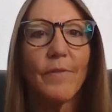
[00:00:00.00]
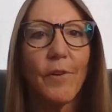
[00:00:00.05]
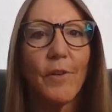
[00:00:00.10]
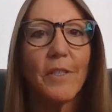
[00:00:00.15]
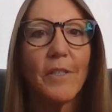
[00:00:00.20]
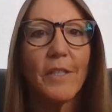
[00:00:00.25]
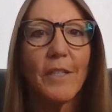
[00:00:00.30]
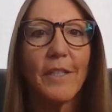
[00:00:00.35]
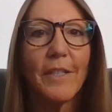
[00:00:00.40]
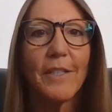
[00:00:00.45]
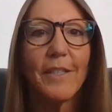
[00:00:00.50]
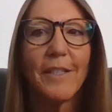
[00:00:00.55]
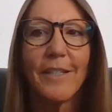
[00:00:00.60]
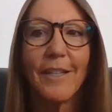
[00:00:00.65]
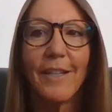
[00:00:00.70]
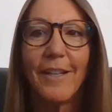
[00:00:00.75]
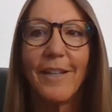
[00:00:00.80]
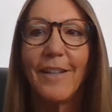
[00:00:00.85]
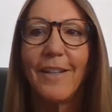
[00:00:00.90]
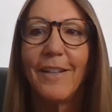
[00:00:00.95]
versus,
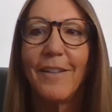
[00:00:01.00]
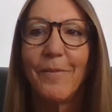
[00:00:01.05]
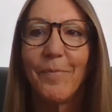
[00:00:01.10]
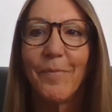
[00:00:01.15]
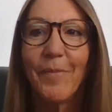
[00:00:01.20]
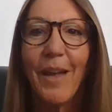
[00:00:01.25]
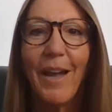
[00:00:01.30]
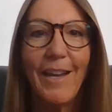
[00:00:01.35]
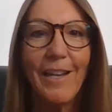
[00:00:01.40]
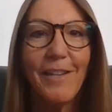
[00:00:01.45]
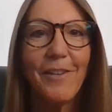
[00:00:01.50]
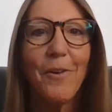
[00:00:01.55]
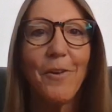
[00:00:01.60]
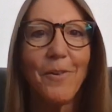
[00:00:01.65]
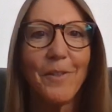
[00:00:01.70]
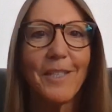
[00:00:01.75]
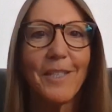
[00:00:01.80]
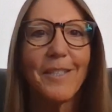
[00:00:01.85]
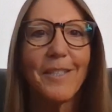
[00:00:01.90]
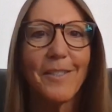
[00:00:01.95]
I
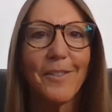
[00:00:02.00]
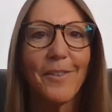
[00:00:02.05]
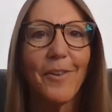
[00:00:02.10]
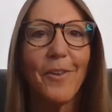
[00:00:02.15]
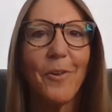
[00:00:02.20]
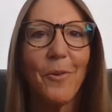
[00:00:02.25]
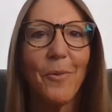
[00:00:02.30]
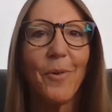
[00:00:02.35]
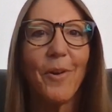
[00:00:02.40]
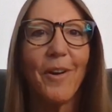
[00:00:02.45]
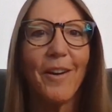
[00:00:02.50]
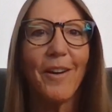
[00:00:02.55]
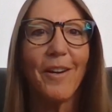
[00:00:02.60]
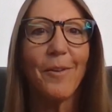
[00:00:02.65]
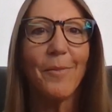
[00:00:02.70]
know this is going to work.